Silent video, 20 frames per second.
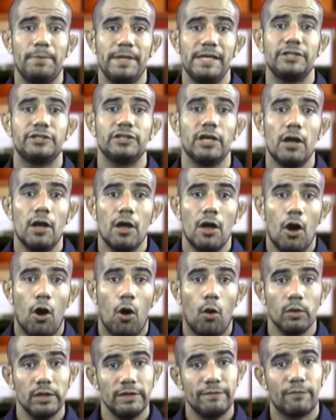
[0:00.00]
Beach,
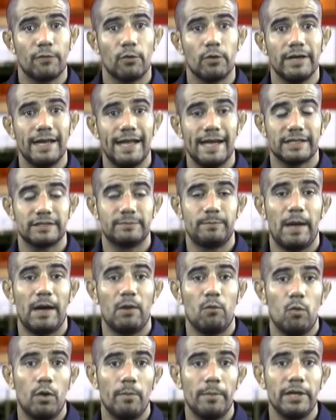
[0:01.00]
only for an
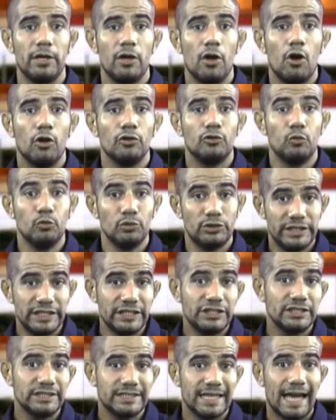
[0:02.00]
expat woman who
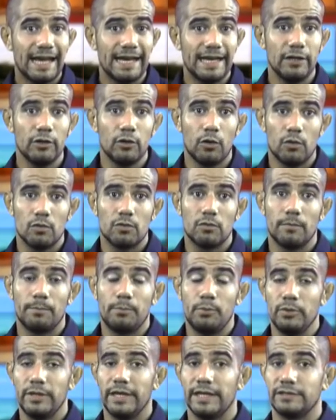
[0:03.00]
teaches at a local
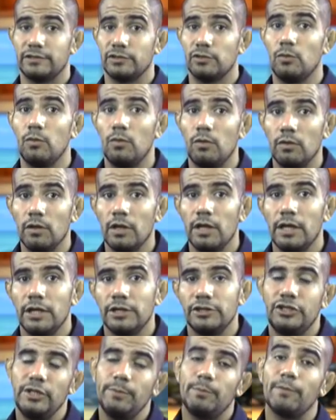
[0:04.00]
Phuket school.
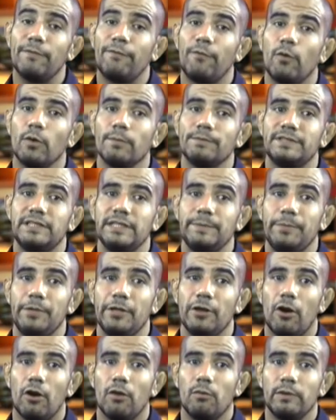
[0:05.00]
She performed
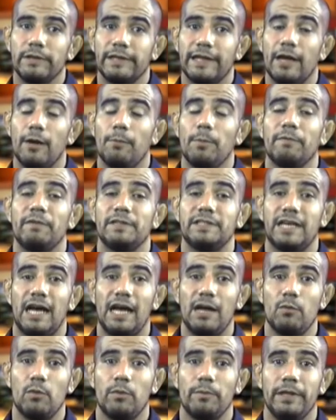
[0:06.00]
CPR with the help of a
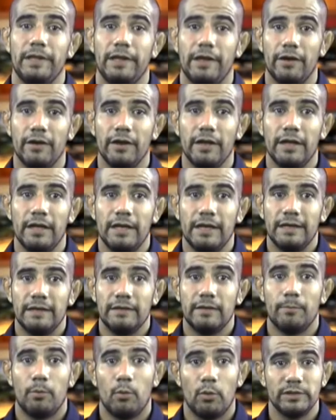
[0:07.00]
Thai woman there.
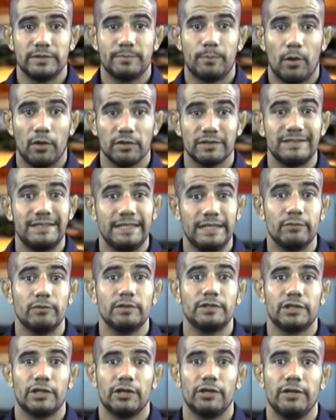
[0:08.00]
The boy's pulse did
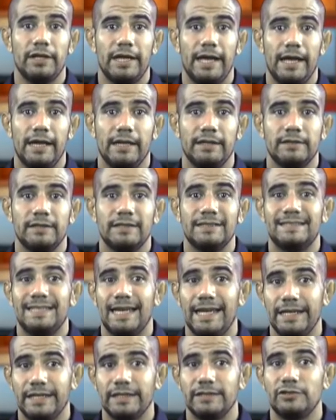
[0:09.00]
return and
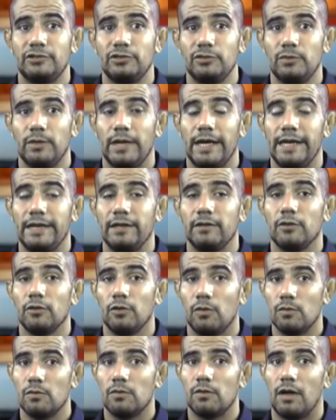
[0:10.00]
taken to a
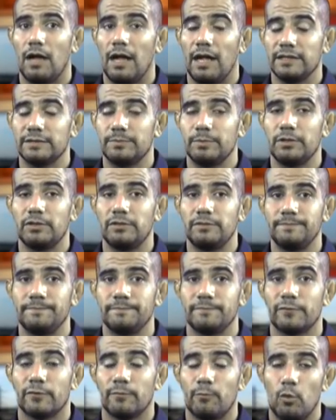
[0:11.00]
local hospital.
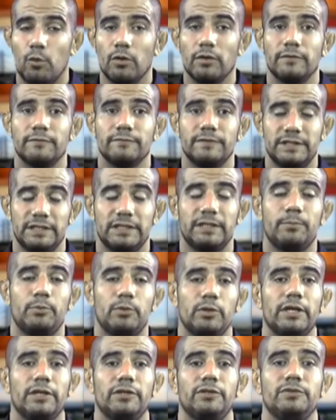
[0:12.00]
For more, visit
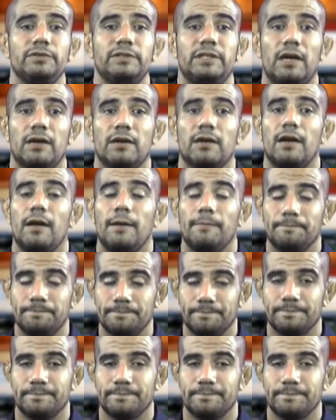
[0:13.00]
thephuketnews.com.